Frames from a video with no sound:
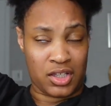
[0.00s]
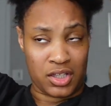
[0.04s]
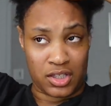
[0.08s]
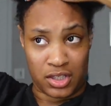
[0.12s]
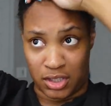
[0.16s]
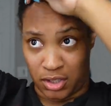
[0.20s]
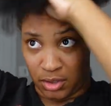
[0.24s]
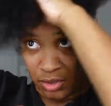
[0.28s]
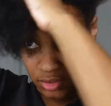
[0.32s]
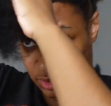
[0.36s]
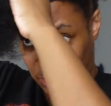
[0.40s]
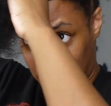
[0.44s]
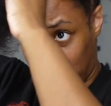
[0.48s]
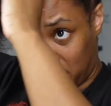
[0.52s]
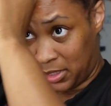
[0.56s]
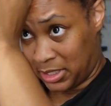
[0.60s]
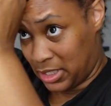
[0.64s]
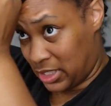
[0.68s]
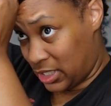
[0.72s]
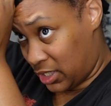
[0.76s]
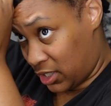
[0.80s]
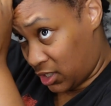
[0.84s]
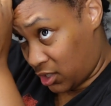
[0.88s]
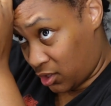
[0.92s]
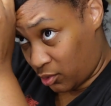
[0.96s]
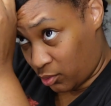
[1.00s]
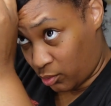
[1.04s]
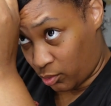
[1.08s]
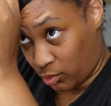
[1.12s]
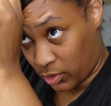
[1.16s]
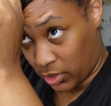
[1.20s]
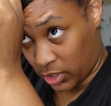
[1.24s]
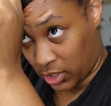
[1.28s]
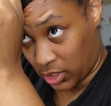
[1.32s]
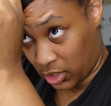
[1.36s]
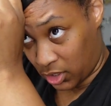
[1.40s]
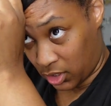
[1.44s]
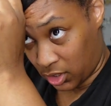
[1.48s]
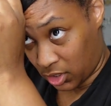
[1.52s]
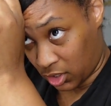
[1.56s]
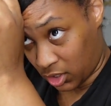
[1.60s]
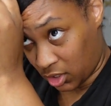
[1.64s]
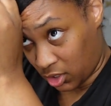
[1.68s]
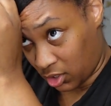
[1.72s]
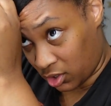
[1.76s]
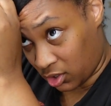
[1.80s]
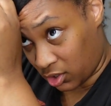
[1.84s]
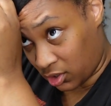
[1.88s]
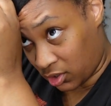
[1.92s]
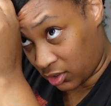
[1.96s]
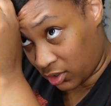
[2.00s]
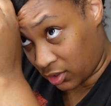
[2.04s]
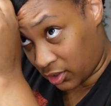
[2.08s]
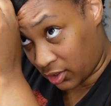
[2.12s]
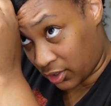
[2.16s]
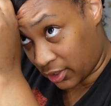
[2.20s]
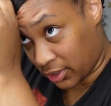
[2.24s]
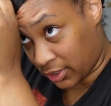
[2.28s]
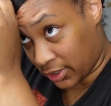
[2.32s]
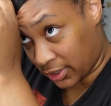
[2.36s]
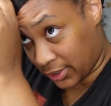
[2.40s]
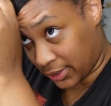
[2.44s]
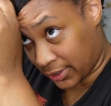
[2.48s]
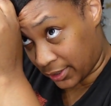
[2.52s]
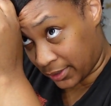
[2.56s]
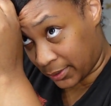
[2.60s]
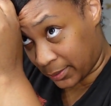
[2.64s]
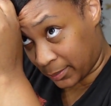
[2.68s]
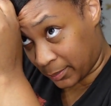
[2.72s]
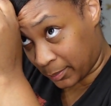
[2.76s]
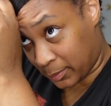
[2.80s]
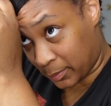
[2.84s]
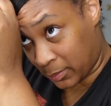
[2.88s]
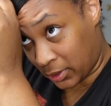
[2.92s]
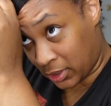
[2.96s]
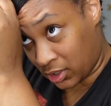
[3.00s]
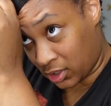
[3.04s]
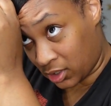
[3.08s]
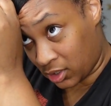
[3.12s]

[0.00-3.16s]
So to begin with, um,